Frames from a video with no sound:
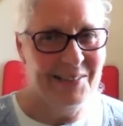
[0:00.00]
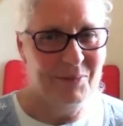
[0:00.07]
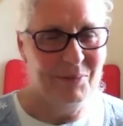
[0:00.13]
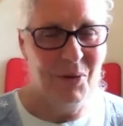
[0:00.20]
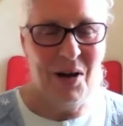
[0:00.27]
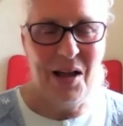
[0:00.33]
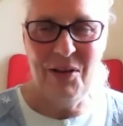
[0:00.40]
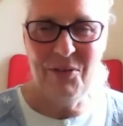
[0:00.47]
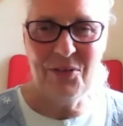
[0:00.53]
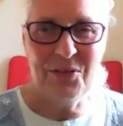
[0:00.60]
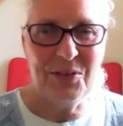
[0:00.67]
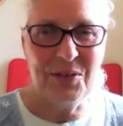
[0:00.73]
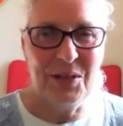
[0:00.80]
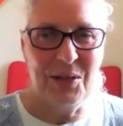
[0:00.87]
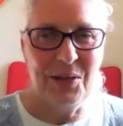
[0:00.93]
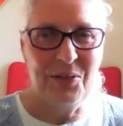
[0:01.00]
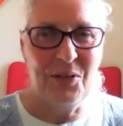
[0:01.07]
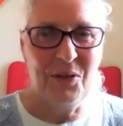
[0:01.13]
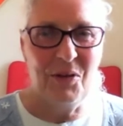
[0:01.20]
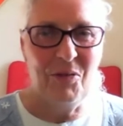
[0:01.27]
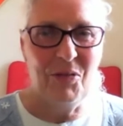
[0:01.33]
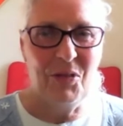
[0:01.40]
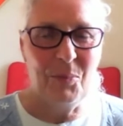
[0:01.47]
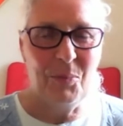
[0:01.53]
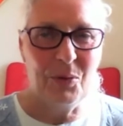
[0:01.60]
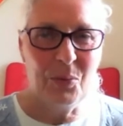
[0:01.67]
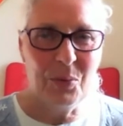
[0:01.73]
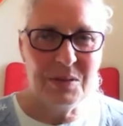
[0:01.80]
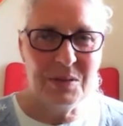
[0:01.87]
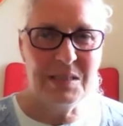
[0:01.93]
whatever the
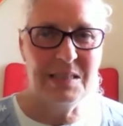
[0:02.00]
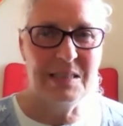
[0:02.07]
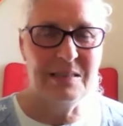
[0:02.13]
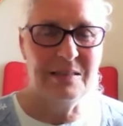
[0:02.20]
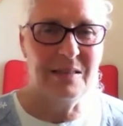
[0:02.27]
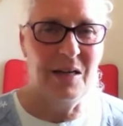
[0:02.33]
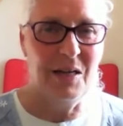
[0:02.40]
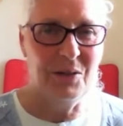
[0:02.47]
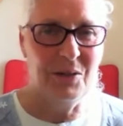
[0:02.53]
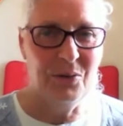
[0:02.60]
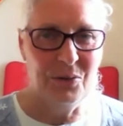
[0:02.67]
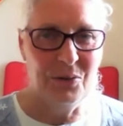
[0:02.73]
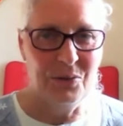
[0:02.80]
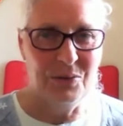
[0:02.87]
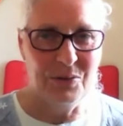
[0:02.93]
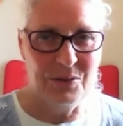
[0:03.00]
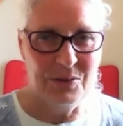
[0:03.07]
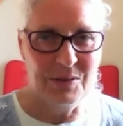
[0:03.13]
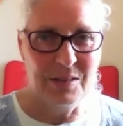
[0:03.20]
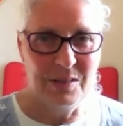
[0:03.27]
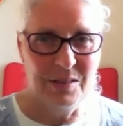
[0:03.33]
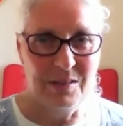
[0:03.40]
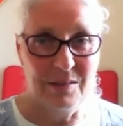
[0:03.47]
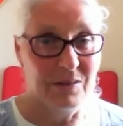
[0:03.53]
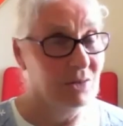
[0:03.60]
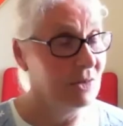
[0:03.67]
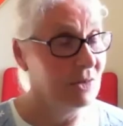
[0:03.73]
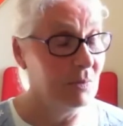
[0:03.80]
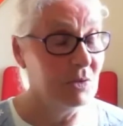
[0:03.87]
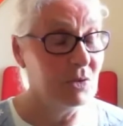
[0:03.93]
quantities that I cooked,
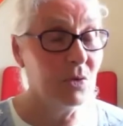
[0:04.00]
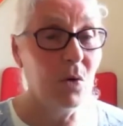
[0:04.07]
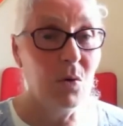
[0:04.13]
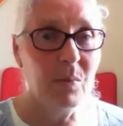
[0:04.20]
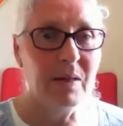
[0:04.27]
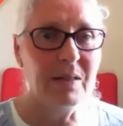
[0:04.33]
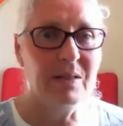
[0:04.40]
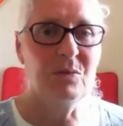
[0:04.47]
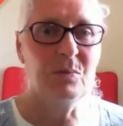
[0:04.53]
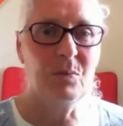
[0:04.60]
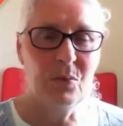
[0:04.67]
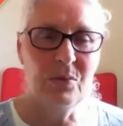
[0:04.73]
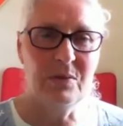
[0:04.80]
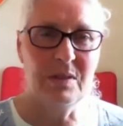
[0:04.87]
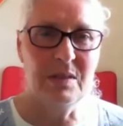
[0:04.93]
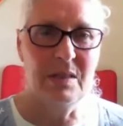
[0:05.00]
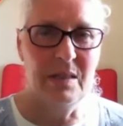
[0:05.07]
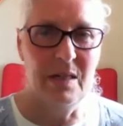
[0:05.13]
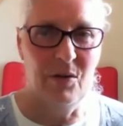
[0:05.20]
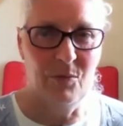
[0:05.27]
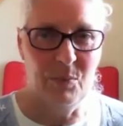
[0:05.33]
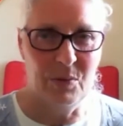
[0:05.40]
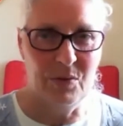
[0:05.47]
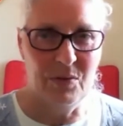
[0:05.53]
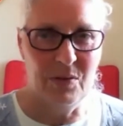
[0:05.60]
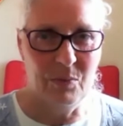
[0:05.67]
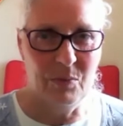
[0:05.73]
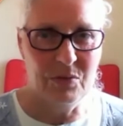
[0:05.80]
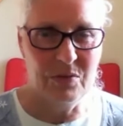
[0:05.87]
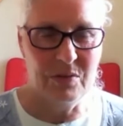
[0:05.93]
because there was always more than enough, but
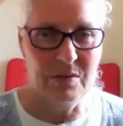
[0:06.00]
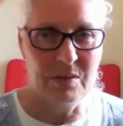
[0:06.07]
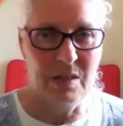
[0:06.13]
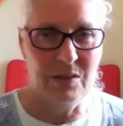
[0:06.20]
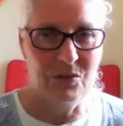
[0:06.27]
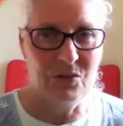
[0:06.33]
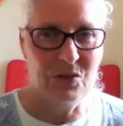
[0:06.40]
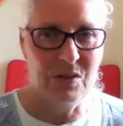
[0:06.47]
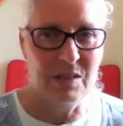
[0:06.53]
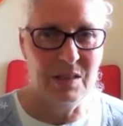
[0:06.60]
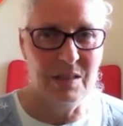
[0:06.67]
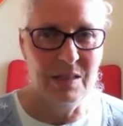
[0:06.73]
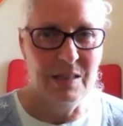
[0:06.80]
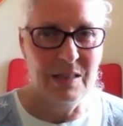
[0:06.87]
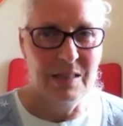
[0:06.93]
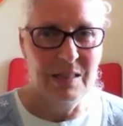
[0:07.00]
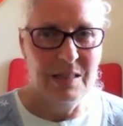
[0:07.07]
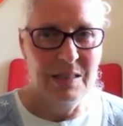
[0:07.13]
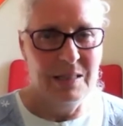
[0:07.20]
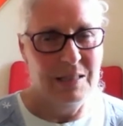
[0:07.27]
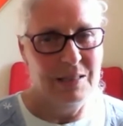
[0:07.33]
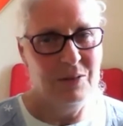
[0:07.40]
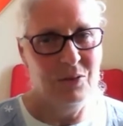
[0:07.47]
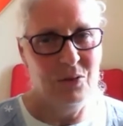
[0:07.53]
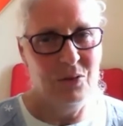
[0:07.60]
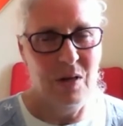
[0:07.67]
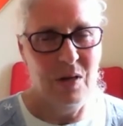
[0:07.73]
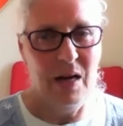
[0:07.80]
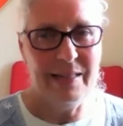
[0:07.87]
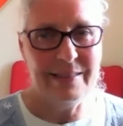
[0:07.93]
there wasn't actually,
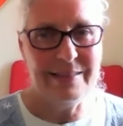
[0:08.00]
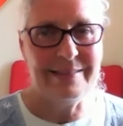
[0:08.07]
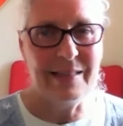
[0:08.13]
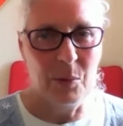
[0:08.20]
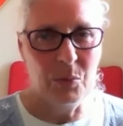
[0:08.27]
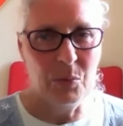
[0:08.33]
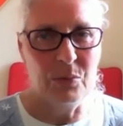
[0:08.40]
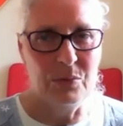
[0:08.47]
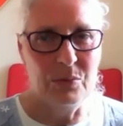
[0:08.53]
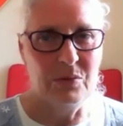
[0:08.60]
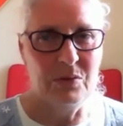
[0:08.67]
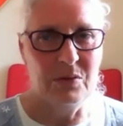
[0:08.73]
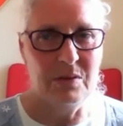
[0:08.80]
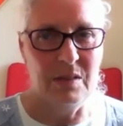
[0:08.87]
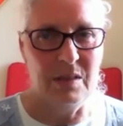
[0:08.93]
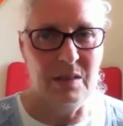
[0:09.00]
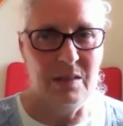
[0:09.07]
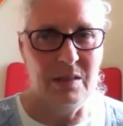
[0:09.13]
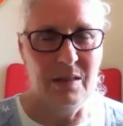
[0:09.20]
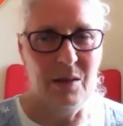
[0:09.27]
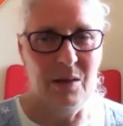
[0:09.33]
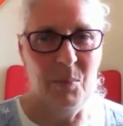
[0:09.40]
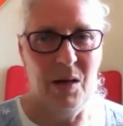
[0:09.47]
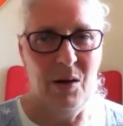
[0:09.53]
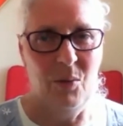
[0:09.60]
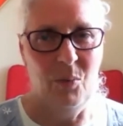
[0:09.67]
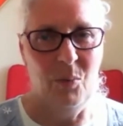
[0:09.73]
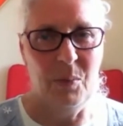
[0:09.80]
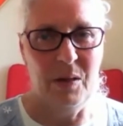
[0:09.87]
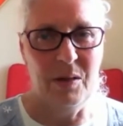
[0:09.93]
I hadn't doubled the
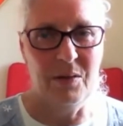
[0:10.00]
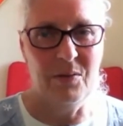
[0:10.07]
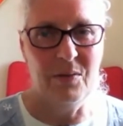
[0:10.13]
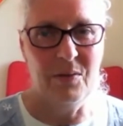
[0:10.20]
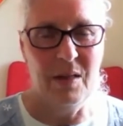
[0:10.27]
amount, but